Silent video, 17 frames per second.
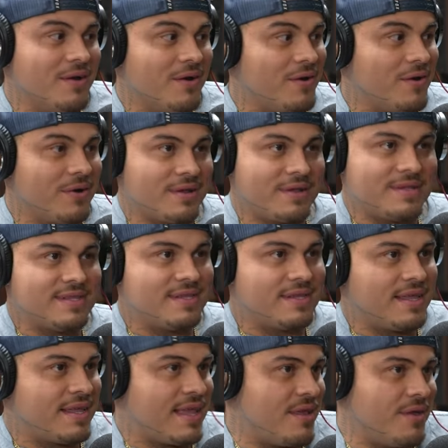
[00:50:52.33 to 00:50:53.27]
or,
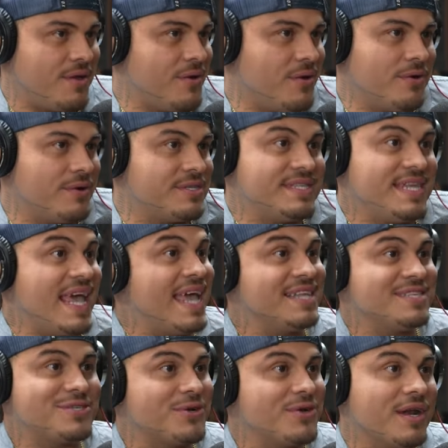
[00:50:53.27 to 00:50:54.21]
you know, or
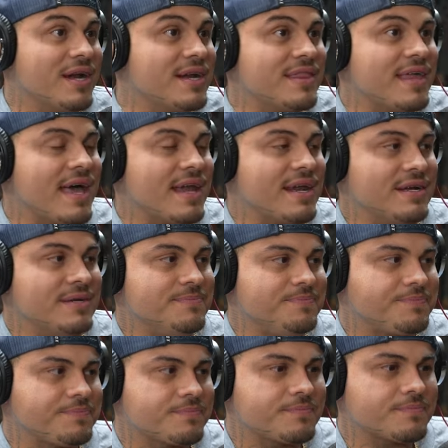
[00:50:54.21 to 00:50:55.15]
tents or none of that. And, yeah.